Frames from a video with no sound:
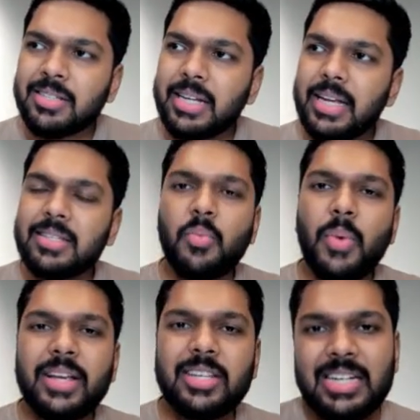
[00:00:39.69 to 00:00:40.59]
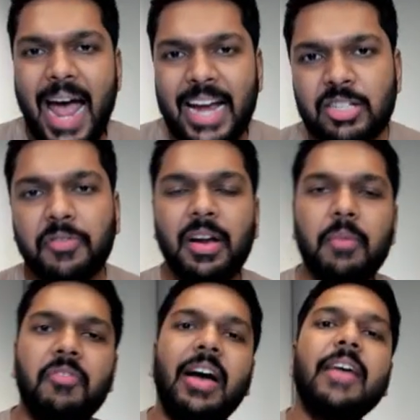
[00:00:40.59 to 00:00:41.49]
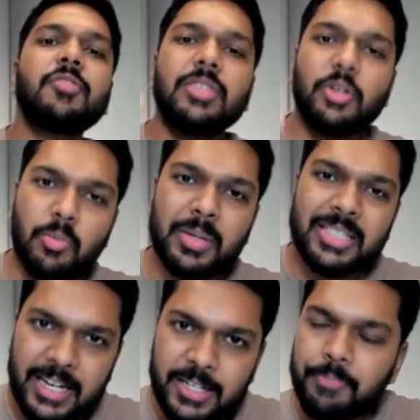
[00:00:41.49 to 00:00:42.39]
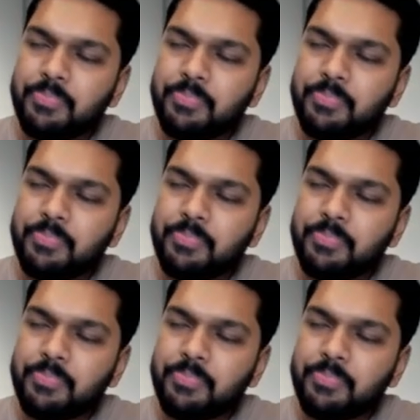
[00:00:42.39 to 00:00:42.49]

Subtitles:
rates were slashed from 5 to 0%,